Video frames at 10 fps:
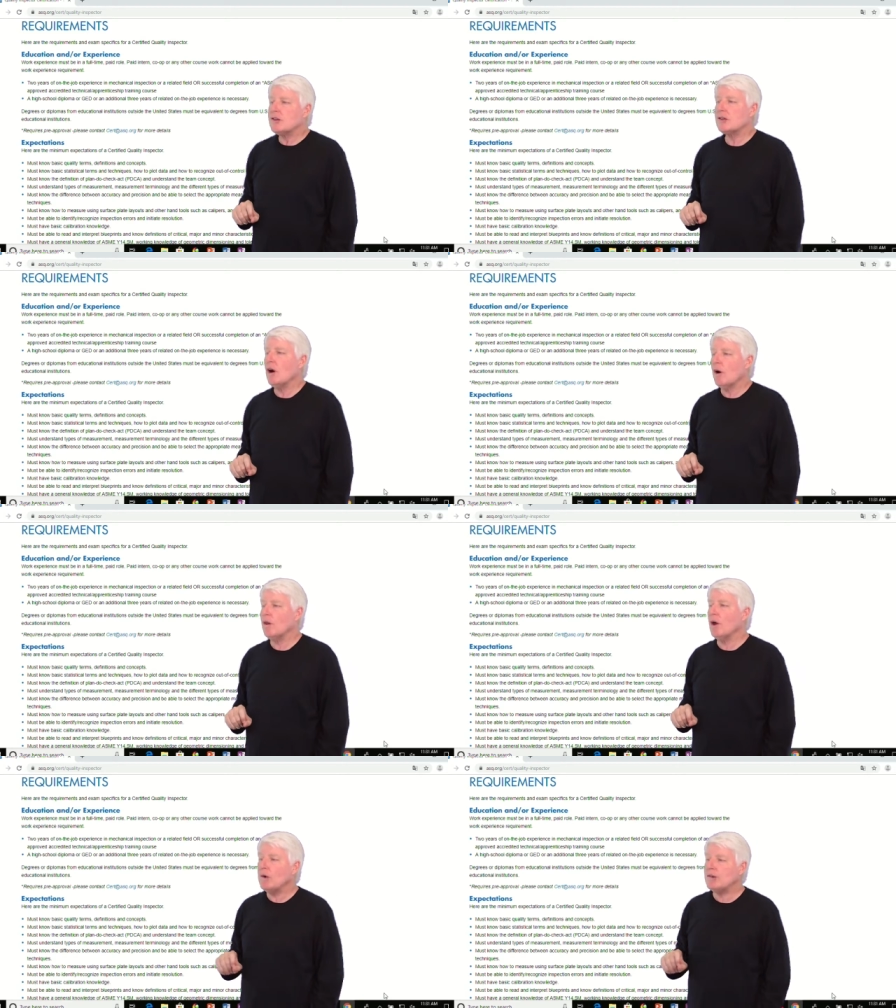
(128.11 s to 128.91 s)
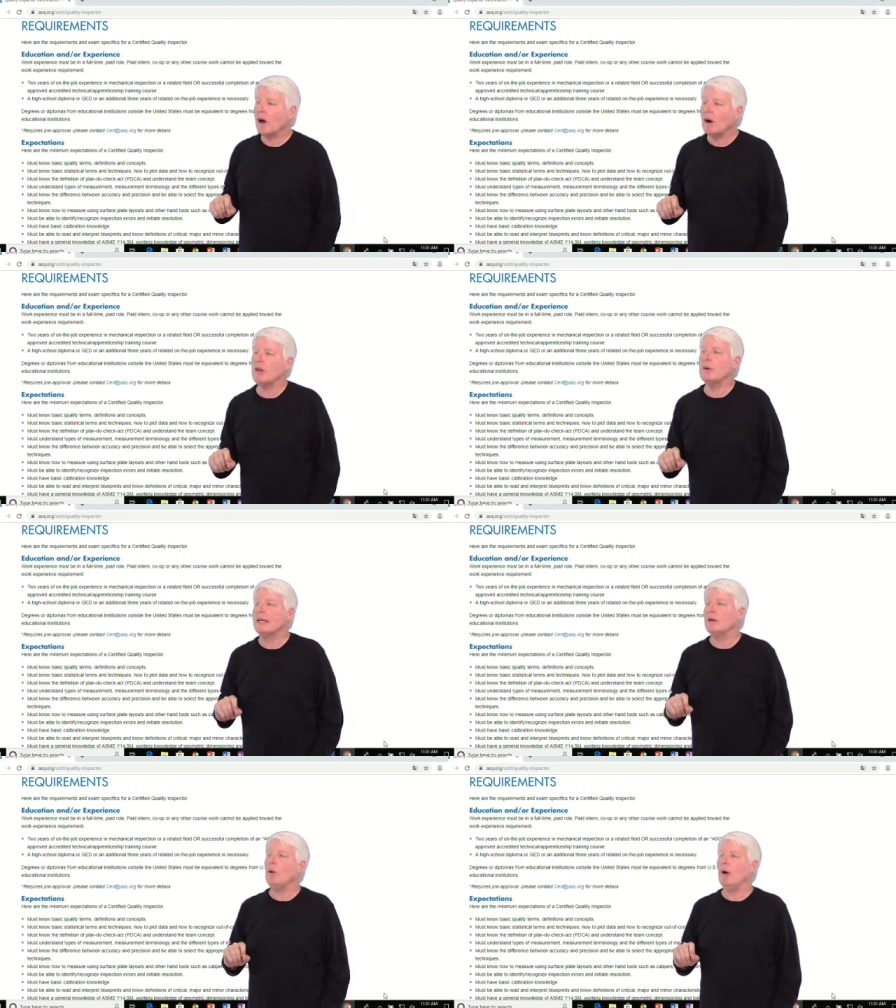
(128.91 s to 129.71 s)
So those are the
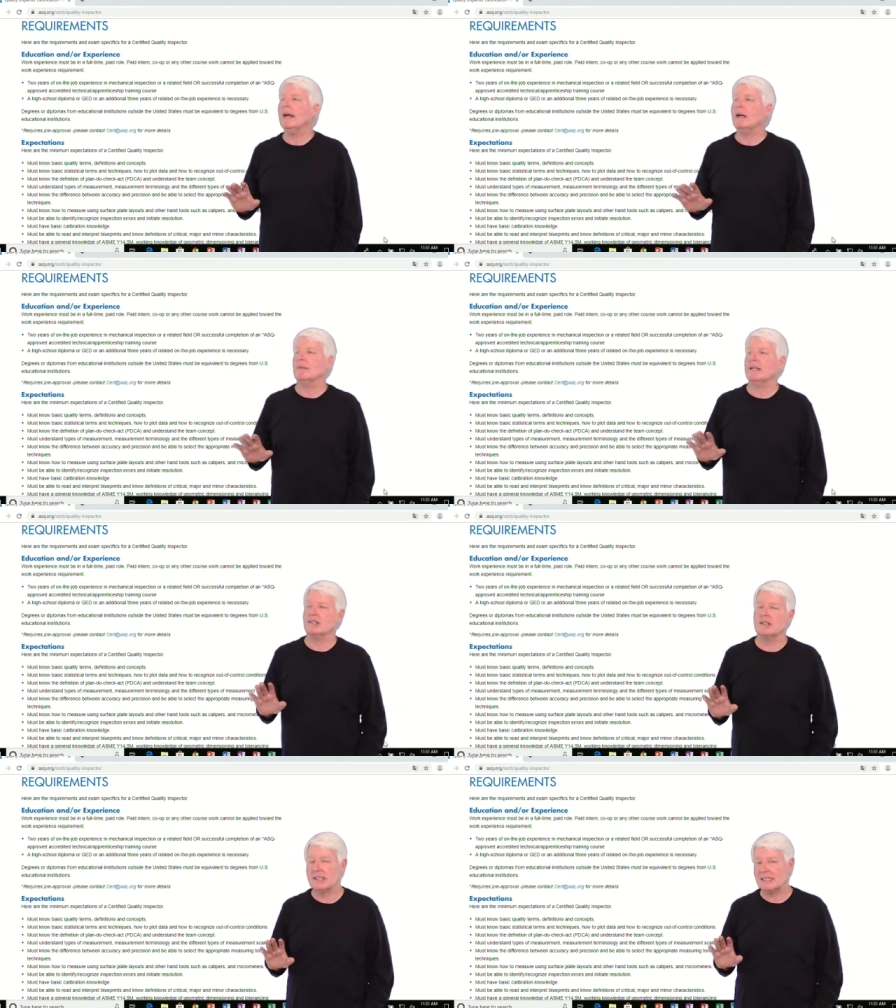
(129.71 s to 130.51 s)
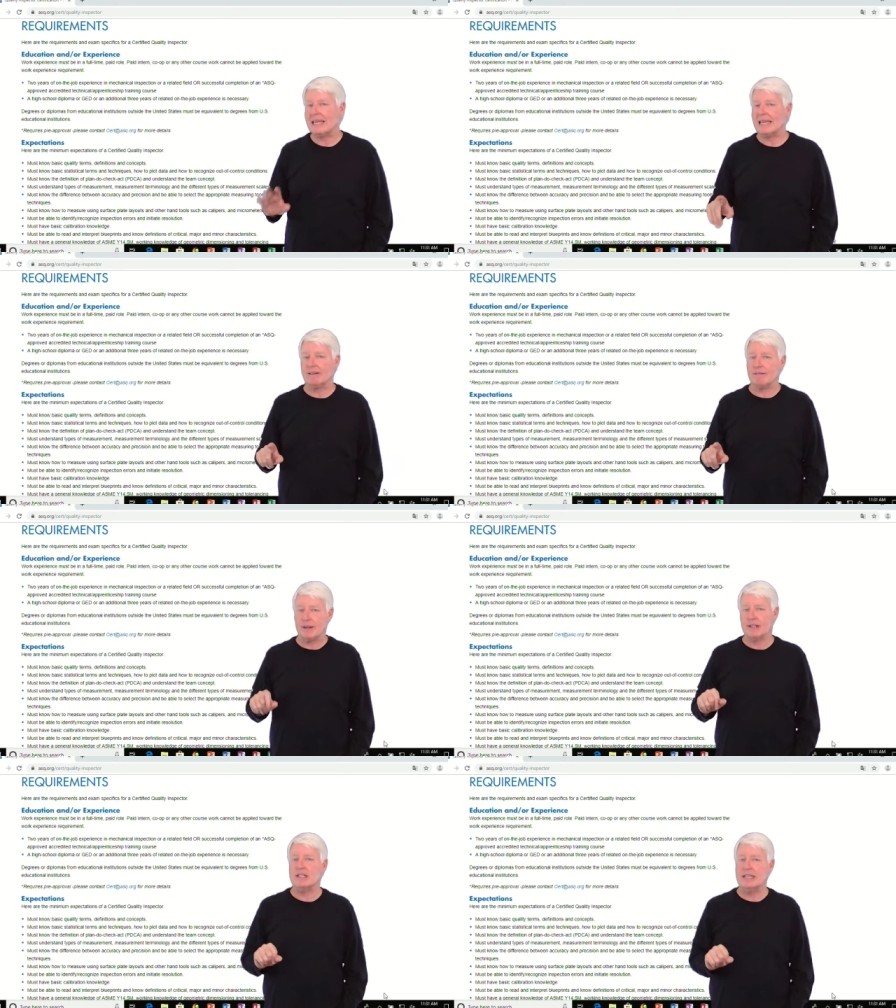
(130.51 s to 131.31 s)
requirements to sitting
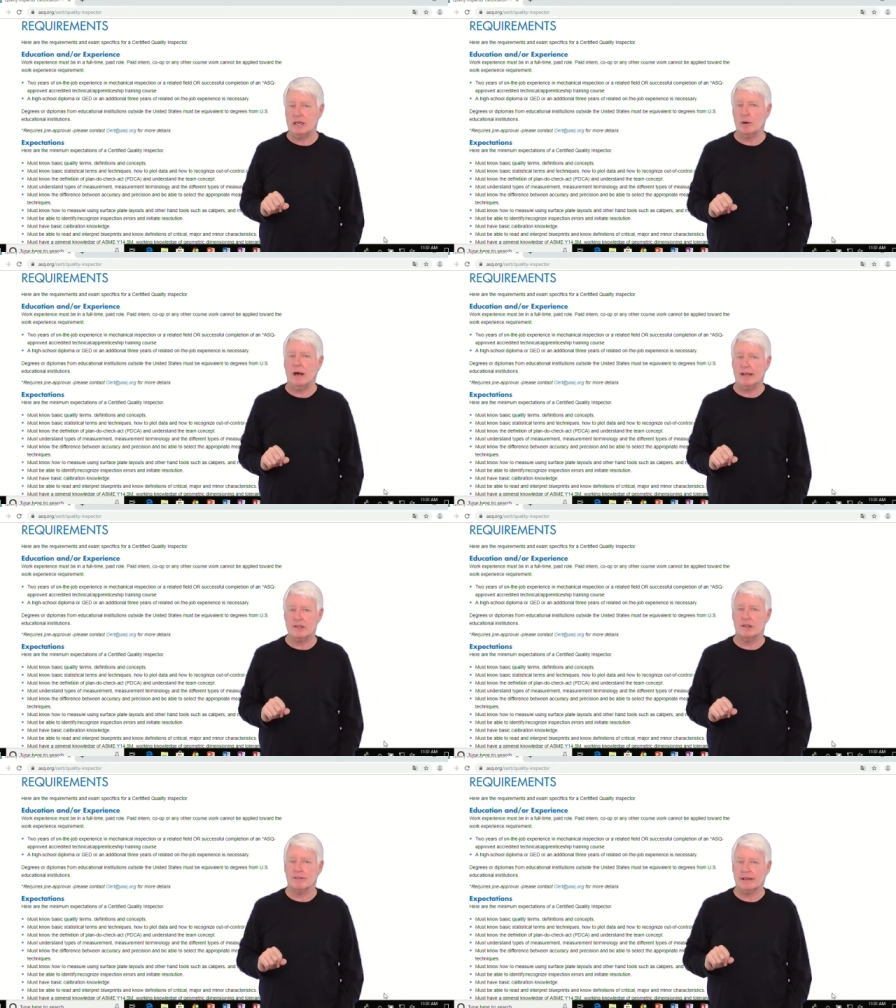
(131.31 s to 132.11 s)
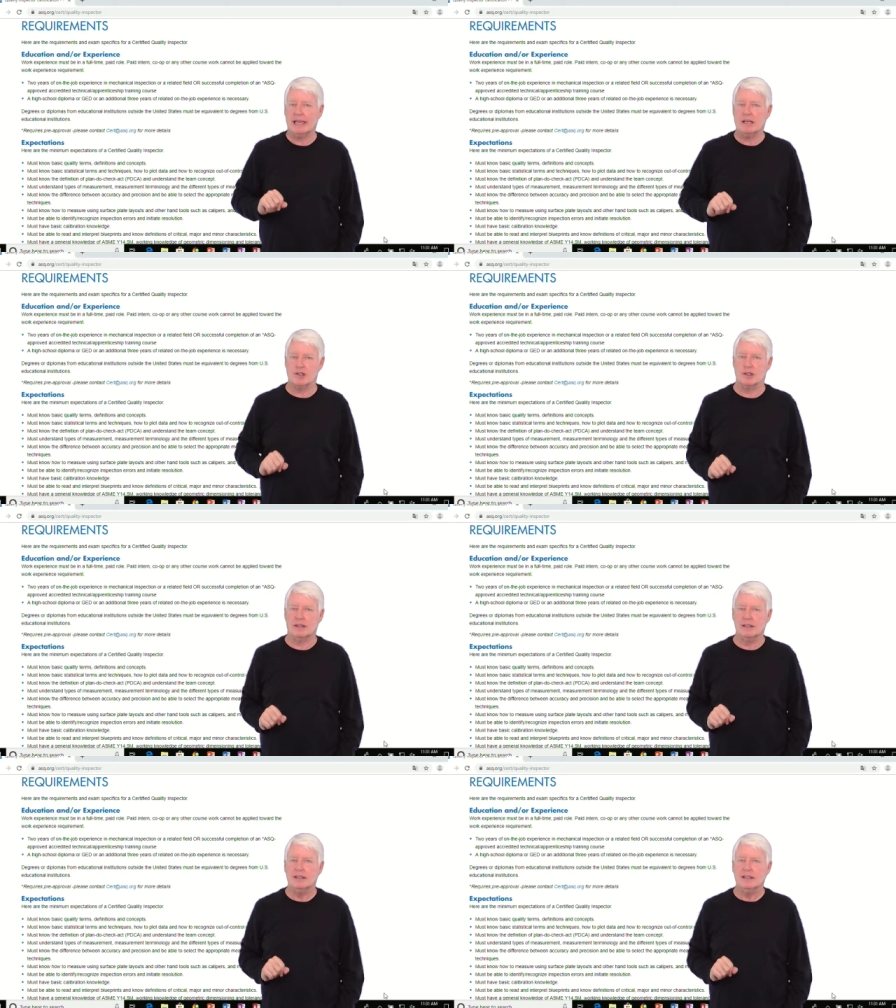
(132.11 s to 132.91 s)
for the CQI certification.